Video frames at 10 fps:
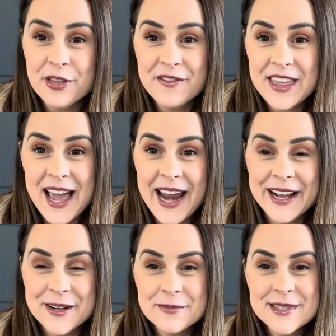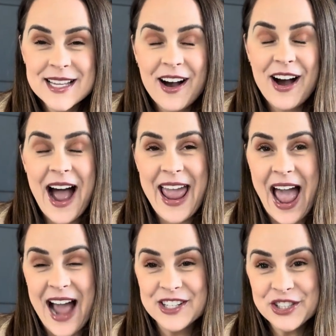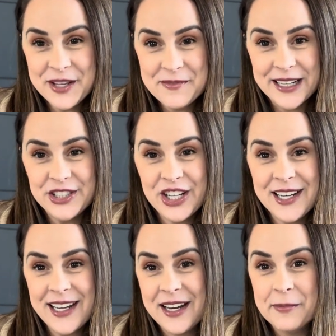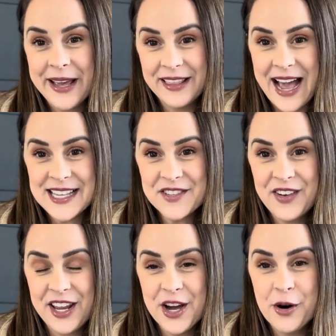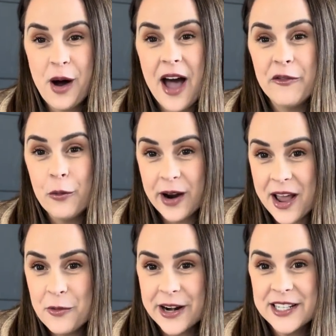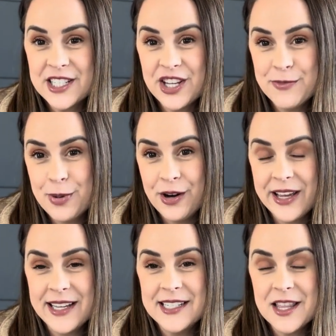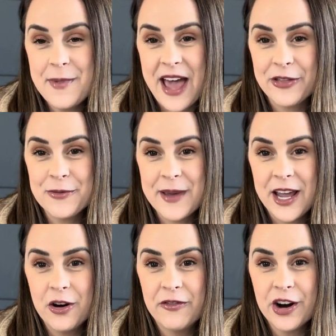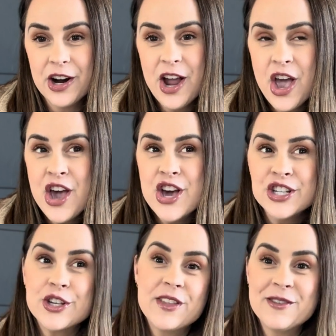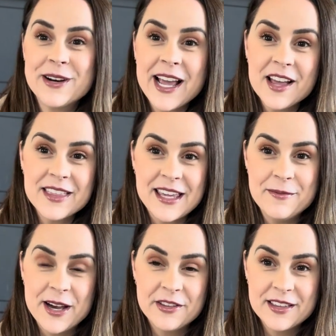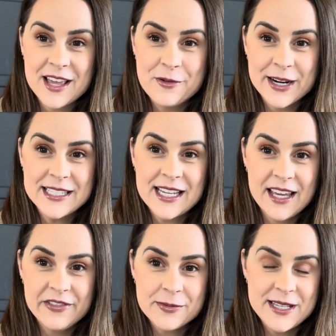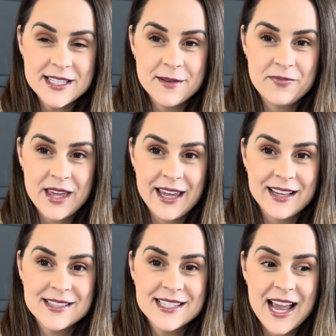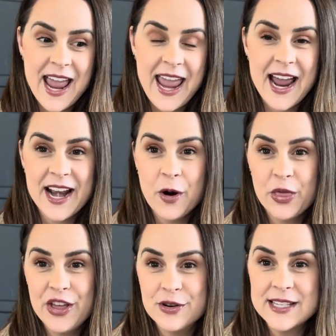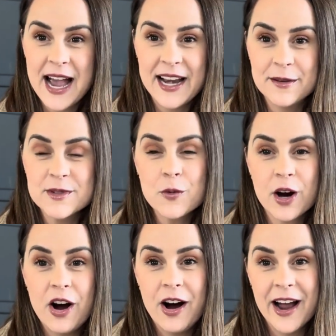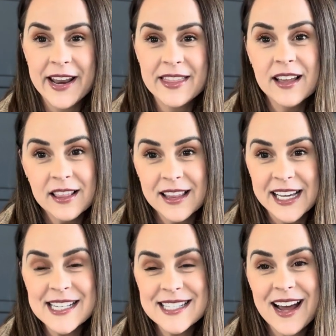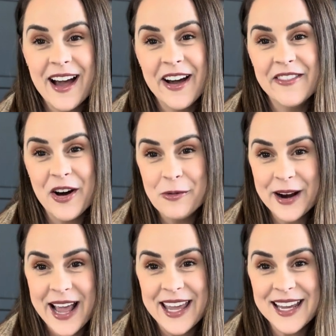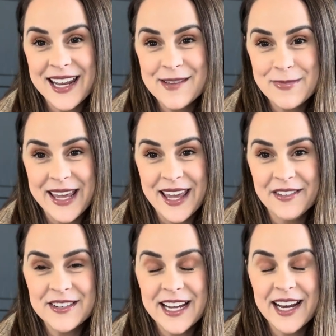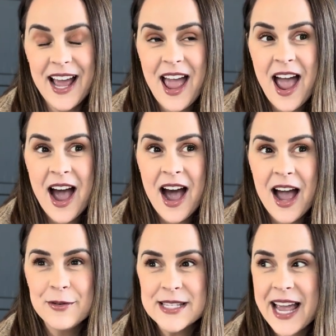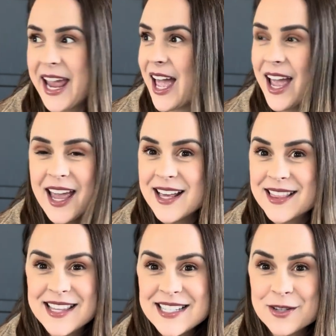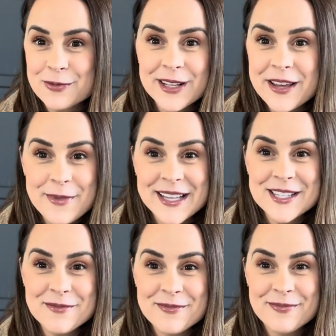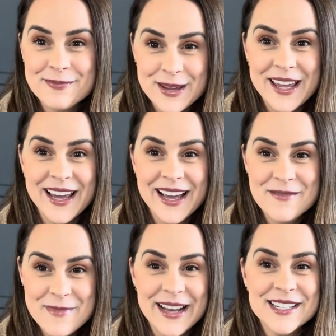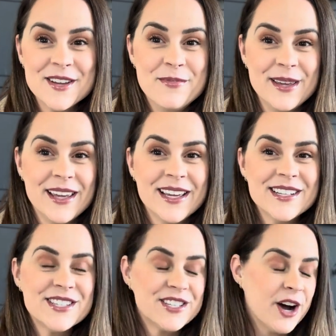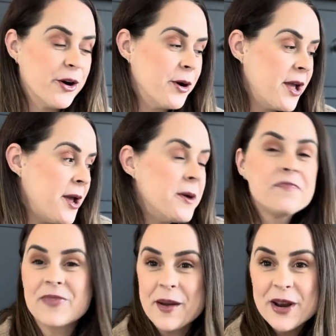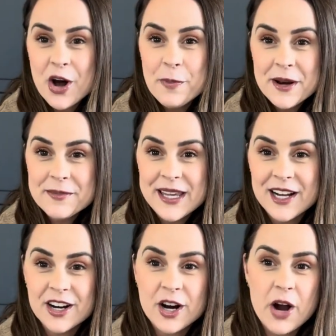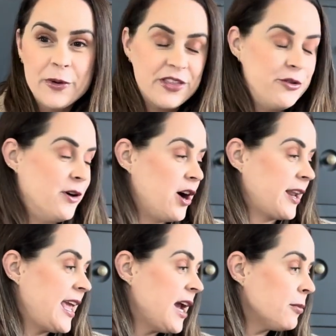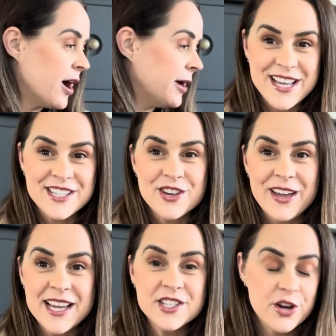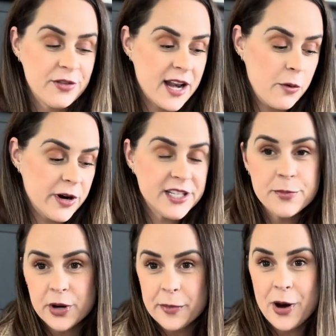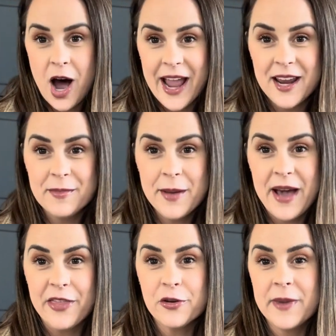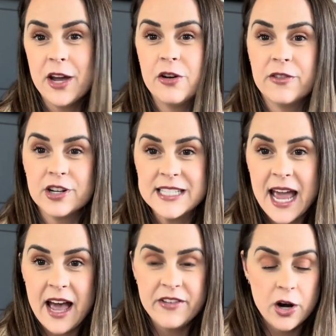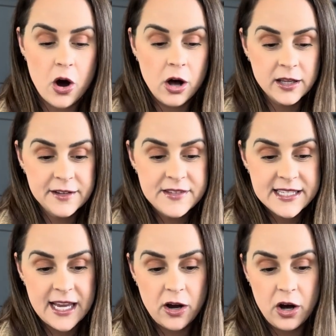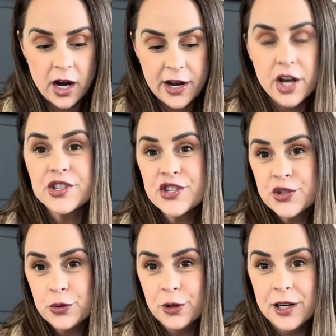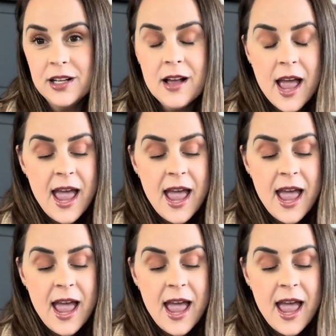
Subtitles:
of the items, I actually mentioned in my last video of what I wanted to put into the bathroom makeover. So then when I got the email that they wanted to gift me some things and those items were on the list of what I can be gifted, I was like, this really must be meant to be. So I'm gonna open them here with you on camera. so you guys know that I wanted to put a pot in my bathroom makeover to have an Olive sit on a stool.